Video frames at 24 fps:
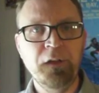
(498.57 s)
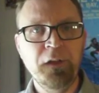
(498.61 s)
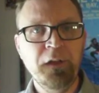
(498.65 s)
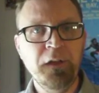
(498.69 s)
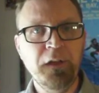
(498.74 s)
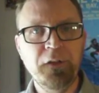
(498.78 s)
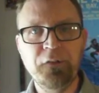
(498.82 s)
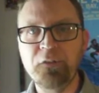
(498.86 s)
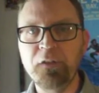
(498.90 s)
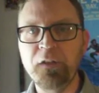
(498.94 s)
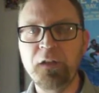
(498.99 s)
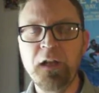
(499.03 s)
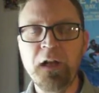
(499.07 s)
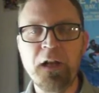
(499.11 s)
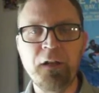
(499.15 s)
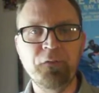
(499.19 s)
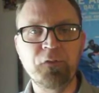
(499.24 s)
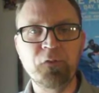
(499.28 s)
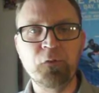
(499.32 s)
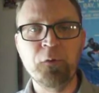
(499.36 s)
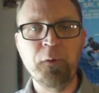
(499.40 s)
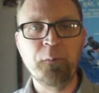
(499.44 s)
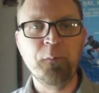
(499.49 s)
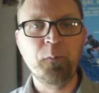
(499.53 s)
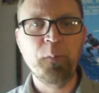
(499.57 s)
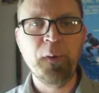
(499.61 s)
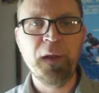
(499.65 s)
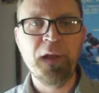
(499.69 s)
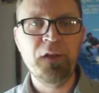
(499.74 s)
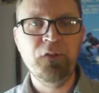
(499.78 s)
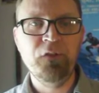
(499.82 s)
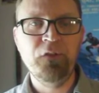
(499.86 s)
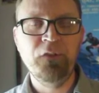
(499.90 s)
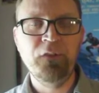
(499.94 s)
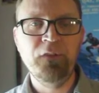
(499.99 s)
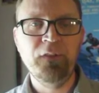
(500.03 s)
It's going to have script
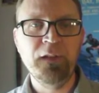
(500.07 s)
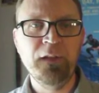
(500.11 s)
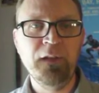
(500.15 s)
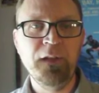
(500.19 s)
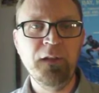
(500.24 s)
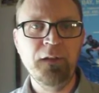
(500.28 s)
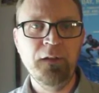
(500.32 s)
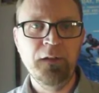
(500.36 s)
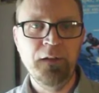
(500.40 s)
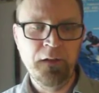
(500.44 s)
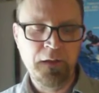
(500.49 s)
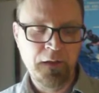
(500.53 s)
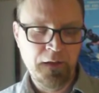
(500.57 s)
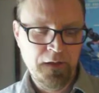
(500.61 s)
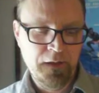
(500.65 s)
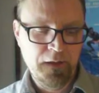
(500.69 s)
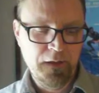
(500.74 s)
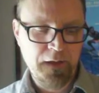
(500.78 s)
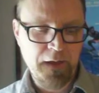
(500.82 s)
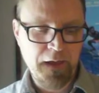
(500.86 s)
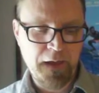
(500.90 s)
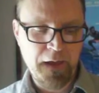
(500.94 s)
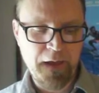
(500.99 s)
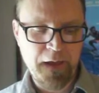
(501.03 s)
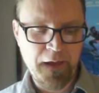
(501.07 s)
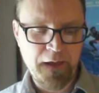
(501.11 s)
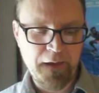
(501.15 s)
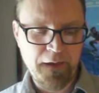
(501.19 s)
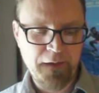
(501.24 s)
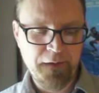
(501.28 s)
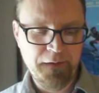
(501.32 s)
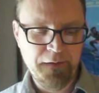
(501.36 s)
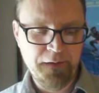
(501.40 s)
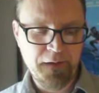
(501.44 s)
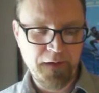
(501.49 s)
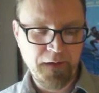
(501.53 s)
pages in it
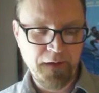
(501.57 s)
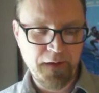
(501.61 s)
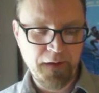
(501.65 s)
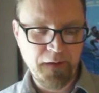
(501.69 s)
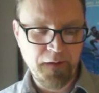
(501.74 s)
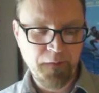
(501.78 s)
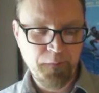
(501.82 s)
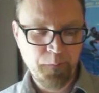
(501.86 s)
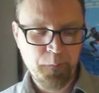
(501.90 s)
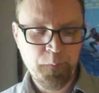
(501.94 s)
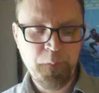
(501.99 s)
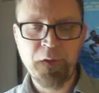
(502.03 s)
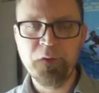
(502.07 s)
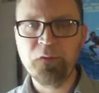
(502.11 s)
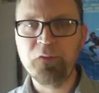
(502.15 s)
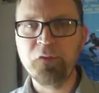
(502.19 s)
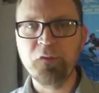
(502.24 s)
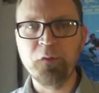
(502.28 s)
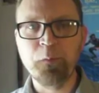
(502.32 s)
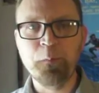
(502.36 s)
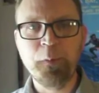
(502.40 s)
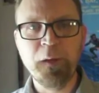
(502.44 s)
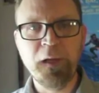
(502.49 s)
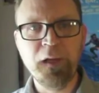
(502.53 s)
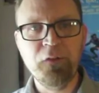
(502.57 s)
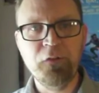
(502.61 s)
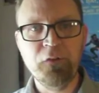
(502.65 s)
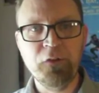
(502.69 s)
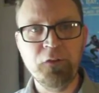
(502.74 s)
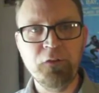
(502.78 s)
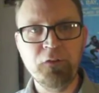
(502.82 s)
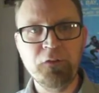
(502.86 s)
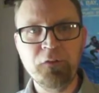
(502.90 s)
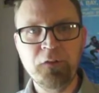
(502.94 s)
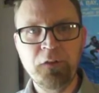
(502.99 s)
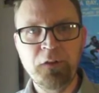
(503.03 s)
and uh, penciled
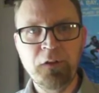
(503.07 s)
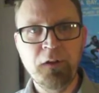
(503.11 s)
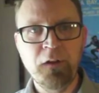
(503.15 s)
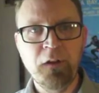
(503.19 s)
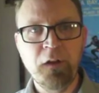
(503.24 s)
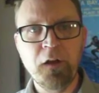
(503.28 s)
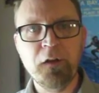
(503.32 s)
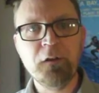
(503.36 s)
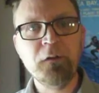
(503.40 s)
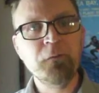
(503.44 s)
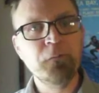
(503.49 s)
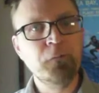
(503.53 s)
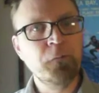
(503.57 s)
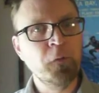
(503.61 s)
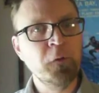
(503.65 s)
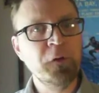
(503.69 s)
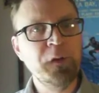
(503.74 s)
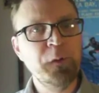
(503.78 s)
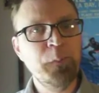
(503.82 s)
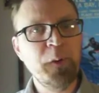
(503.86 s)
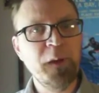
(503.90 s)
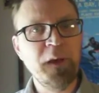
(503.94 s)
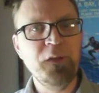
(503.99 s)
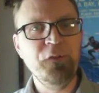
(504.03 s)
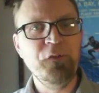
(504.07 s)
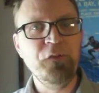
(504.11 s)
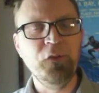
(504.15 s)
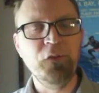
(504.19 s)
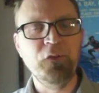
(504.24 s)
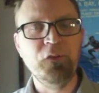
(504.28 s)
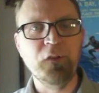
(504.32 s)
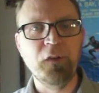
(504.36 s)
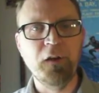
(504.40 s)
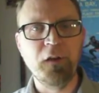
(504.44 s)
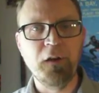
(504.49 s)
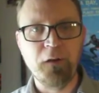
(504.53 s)
pages, 140
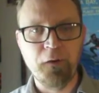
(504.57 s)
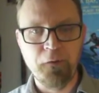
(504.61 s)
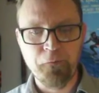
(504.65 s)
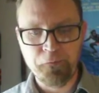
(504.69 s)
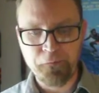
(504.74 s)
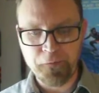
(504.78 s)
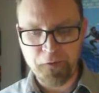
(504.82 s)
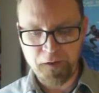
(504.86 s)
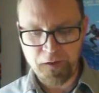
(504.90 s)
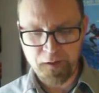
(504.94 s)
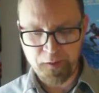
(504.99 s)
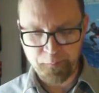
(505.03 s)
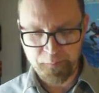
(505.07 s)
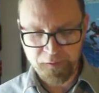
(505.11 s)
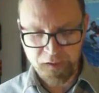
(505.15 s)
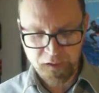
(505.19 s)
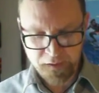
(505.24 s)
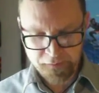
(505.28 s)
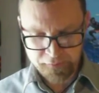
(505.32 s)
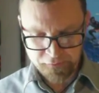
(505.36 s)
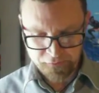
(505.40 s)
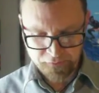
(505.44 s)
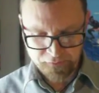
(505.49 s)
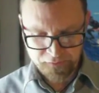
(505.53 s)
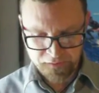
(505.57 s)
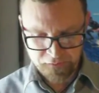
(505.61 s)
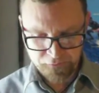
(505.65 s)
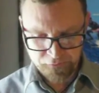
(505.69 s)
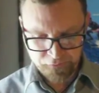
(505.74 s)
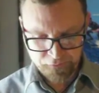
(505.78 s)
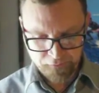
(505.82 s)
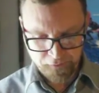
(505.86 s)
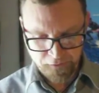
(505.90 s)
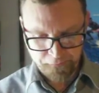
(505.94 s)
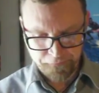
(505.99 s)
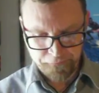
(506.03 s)
pages of uh, behind-the-scenes
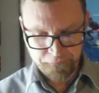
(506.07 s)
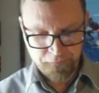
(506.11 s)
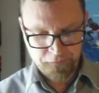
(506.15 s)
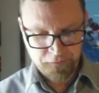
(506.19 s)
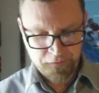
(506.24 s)
stuff.